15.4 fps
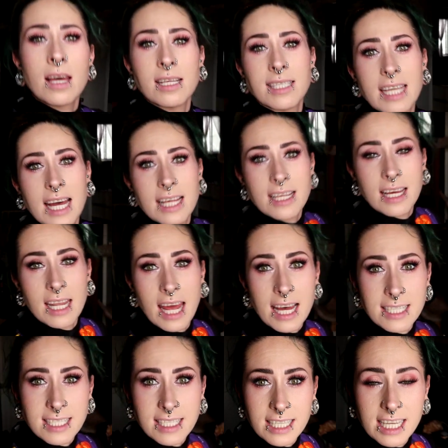because it
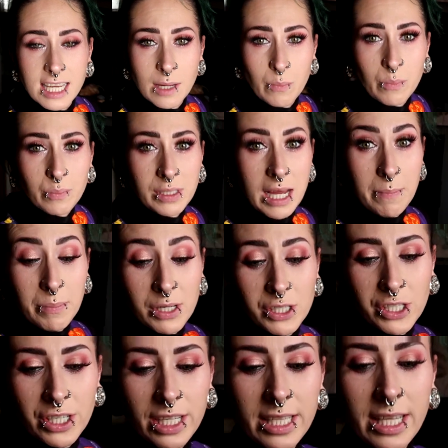has to keep
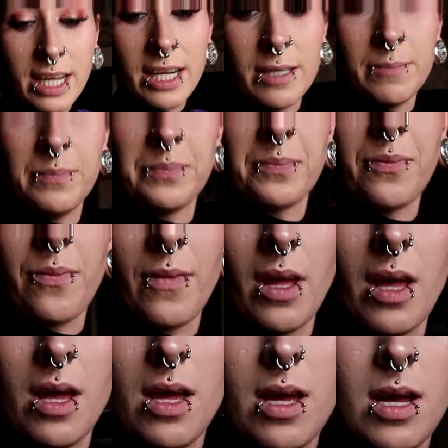temperature in there.
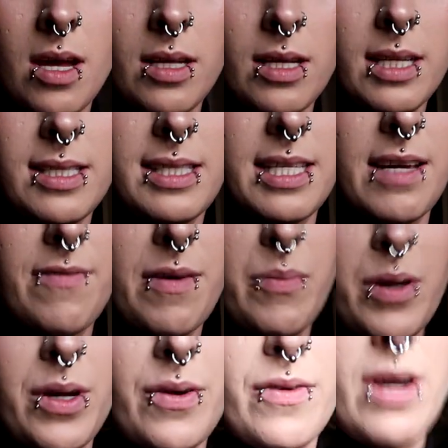Let's see if I
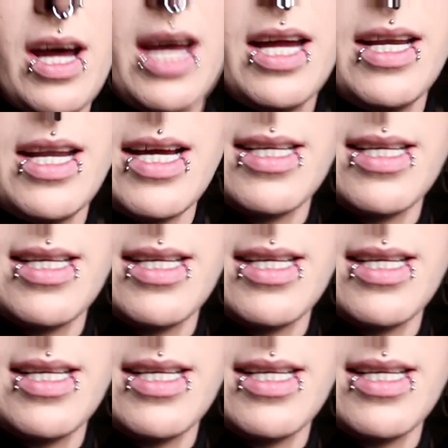put you right